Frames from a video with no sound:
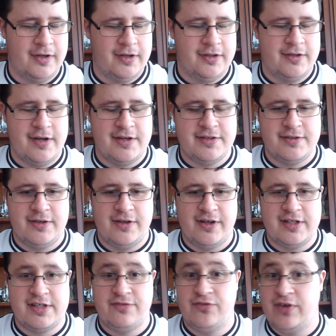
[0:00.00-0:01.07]

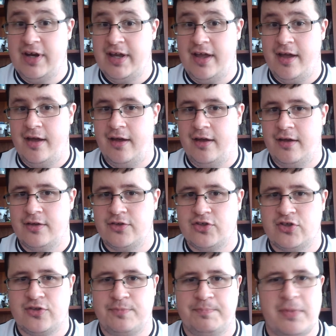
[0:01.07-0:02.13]
93.
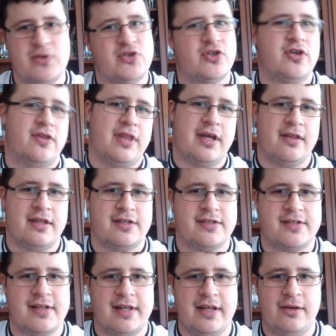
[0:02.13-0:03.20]
Suppose you could think of this as a
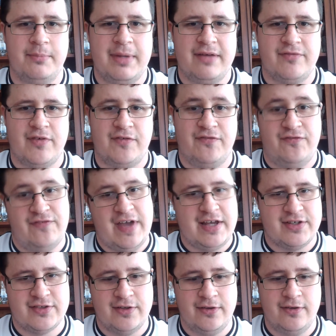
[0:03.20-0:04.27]
little bit of a
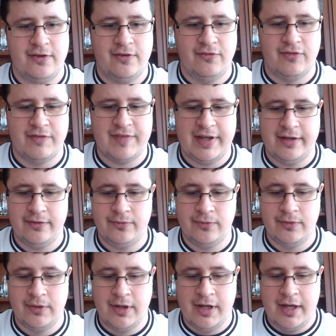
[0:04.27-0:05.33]
face reveal,
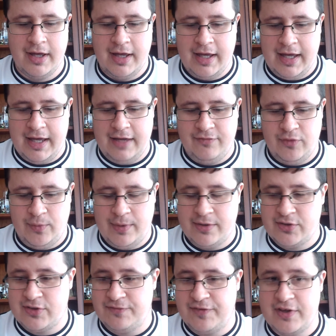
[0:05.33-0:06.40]
if you will. It's
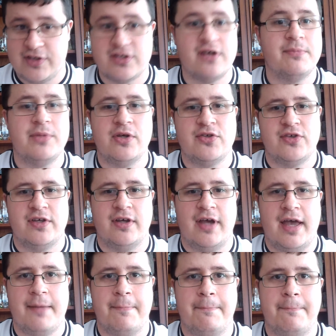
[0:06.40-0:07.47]
the first time using
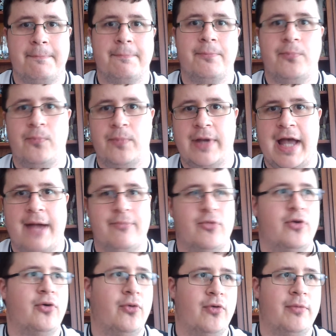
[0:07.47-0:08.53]
a camera
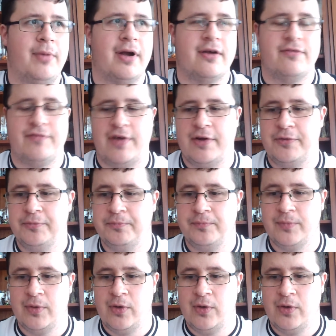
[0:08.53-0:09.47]
or a microphone